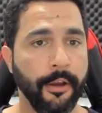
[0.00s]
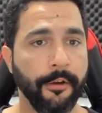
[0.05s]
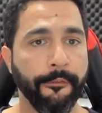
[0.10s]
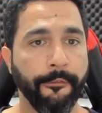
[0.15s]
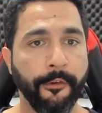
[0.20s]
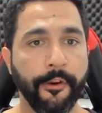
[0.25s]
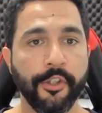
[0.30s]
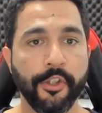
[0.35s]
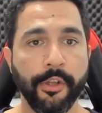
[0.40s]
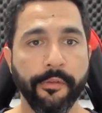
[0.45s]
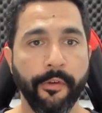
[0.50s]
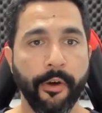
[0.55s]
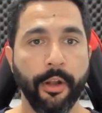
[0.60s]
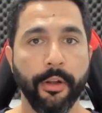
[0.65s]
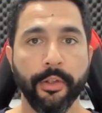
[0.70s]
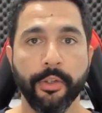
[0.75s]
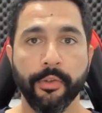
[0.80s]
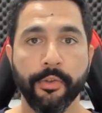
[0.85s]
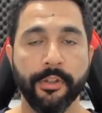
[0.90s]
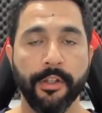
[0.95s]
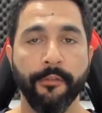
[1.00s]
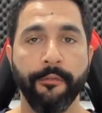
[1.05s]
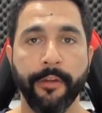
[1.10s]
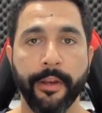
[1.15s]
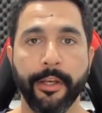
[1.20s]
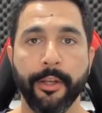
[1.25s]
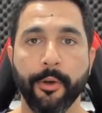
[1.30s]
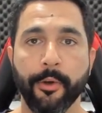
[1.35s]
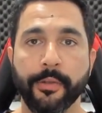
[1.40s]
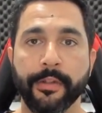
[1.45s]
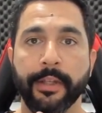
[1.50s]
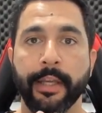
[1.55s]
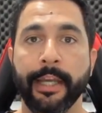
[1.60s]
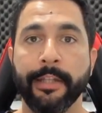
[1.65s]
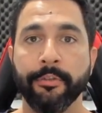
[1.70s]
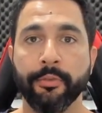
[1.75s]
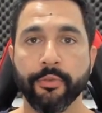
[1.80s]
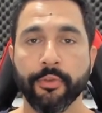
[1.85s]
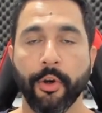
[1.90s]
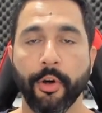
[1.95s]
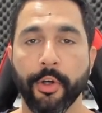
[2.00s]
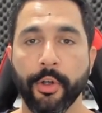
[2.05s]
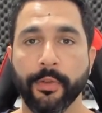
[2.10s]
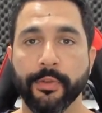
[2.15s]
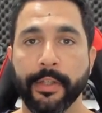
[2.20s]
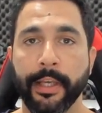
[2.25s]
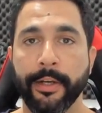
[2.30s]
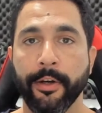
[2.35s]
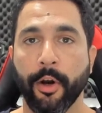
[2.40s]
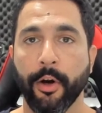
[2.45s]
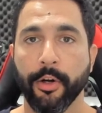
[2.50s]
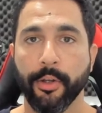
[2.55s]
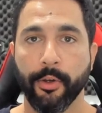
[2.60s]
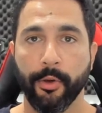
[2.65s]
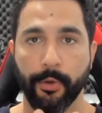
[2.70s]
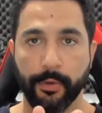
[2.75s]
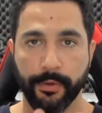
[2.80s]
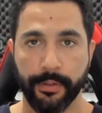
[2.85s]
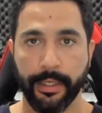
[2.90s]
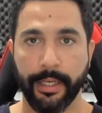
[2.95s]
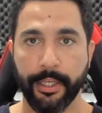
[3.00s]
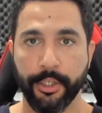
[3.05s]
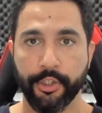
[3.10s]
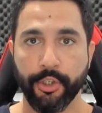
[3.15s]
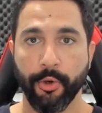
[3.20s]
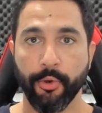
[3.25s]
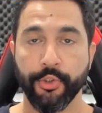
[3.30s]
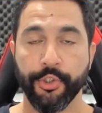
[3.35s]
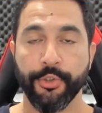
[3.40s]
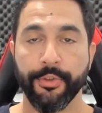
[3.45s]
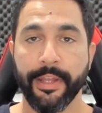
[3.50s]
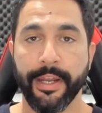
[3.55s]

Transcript: first of all, use the videos and tutorials and articles that I showed you,